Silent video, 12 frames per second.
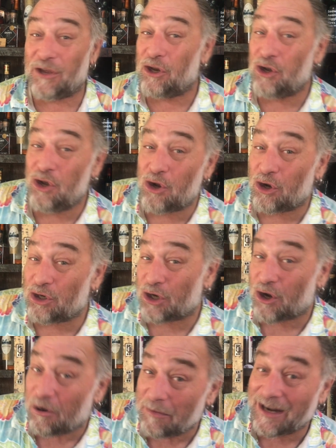not
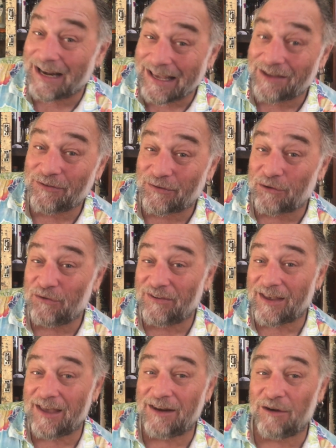commonly
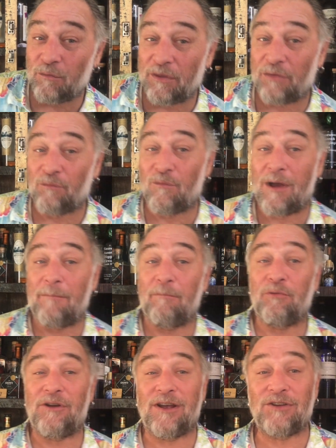associated with rum
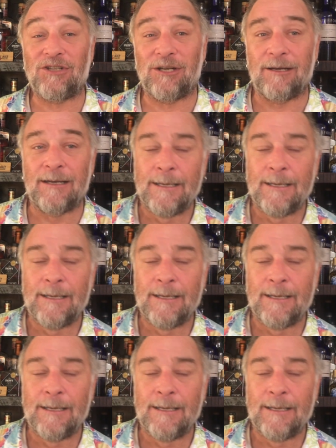production.